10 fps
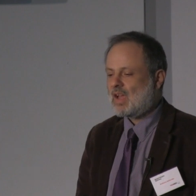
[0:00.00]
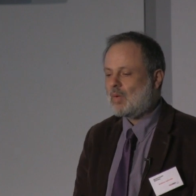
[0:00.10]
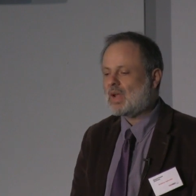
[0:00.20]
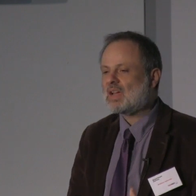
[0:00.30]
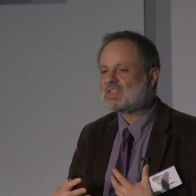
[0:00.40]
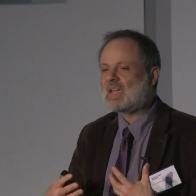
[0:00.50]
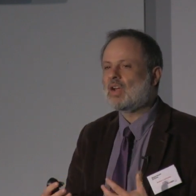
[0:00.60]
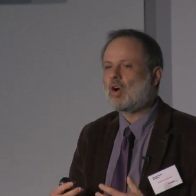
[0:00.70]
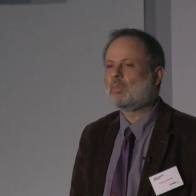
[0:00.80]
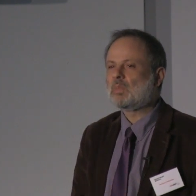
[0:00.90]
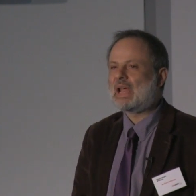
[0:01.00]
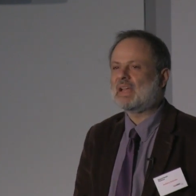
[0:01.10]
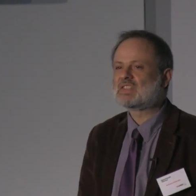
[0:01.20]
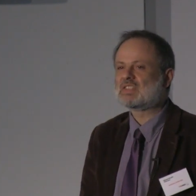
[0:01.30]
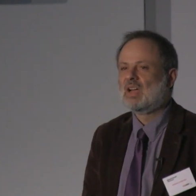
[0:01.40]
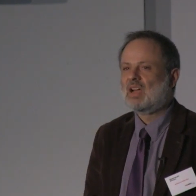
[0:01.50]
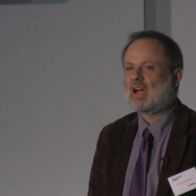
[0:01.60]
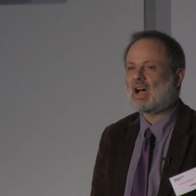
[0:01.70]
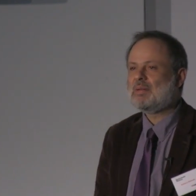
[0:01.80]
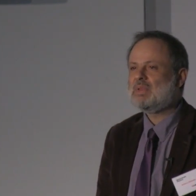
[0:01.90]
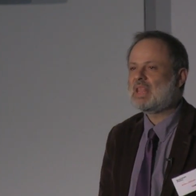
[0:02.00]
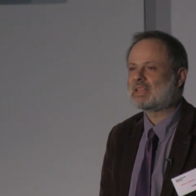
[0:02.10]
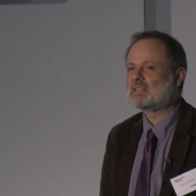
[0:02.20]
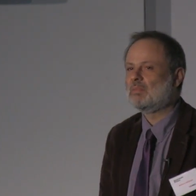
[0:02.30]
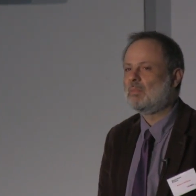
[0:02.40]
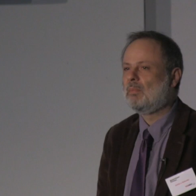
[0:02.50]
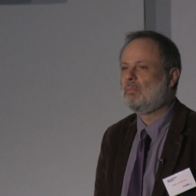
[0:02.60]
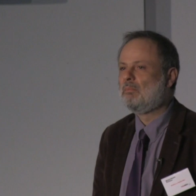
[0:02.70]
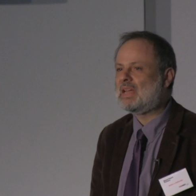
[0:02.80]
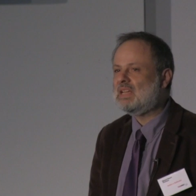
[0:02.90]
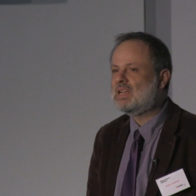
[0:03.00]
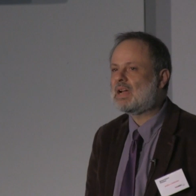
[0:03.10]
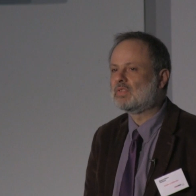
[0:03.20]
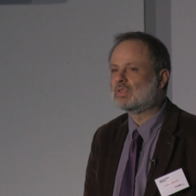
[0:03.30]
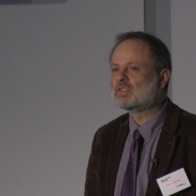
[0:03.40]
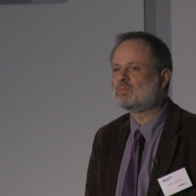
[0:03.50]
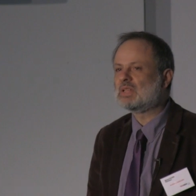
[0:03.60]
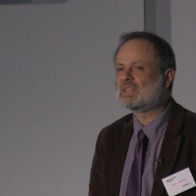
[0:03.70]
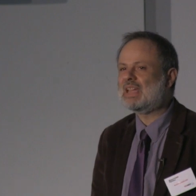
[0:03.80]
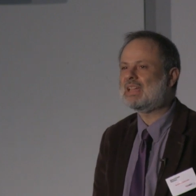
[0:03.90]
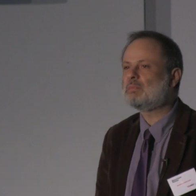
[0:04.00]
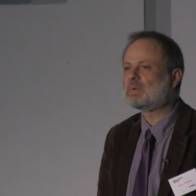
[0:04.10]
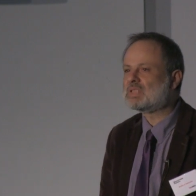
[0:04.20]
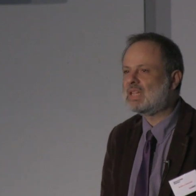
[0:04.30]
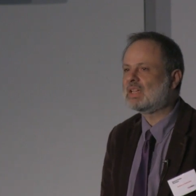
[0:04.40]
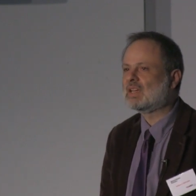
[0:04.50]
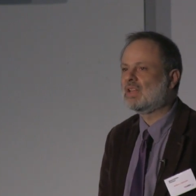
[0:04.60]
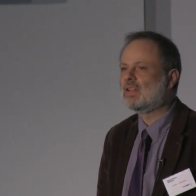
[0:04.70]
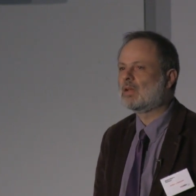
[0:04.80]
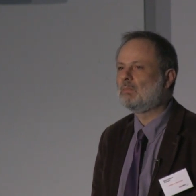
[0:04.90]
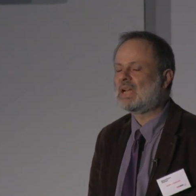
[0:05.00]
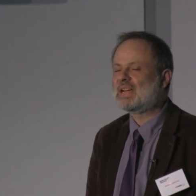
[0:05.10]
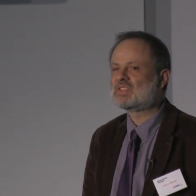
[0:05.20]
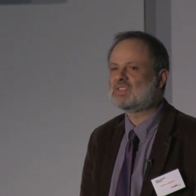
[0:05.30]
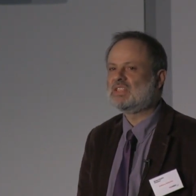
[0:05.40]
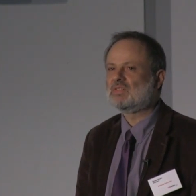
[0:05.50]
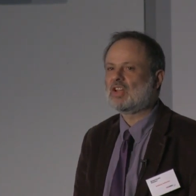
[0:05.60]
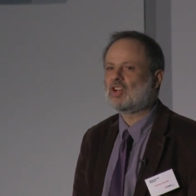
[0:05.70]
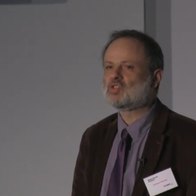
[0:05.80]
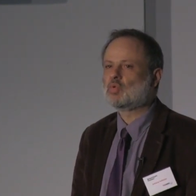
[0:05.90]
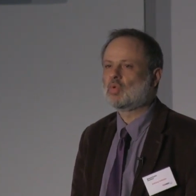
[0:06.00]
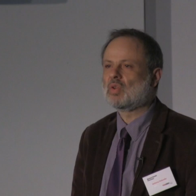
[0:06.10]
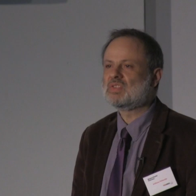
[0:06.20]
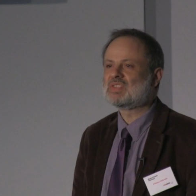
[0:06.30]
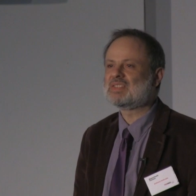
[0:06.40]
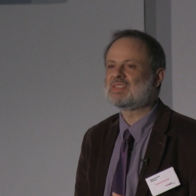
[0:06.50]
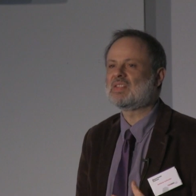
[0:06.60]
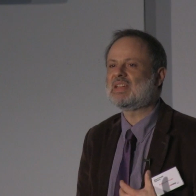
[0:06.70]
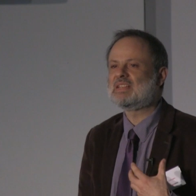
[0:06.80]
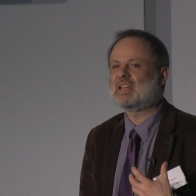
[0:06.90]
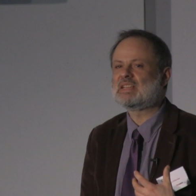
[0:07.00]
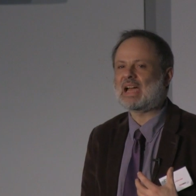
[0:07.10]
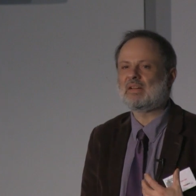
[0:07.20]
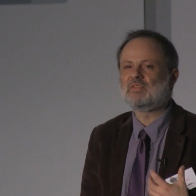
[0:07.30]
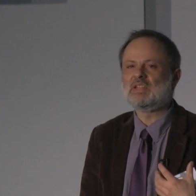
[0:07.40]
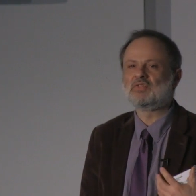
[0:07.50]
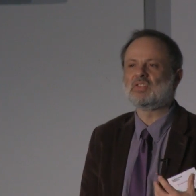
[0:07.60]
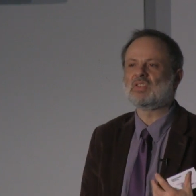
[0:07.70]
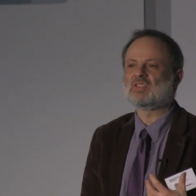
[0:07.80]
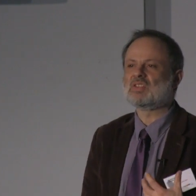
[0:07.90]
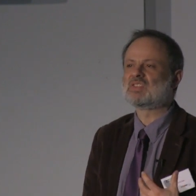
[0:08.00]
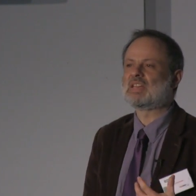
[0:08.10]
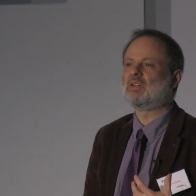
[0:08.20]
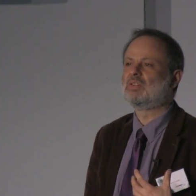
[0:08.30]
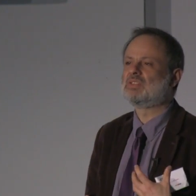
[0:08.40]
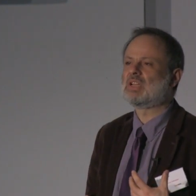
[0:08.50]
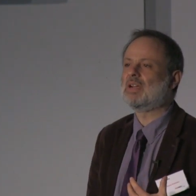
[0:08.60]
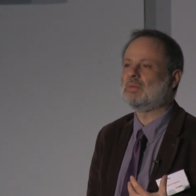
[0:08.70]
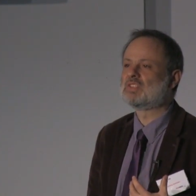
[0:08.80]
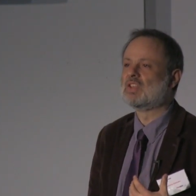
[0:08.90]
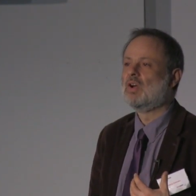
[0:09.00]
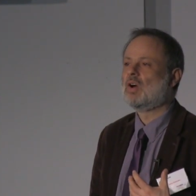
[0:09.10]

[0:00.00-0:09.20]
And when I say complex, I mean that at many levels, but in particular, the complexity of larger organs is that they tend to have different cell types,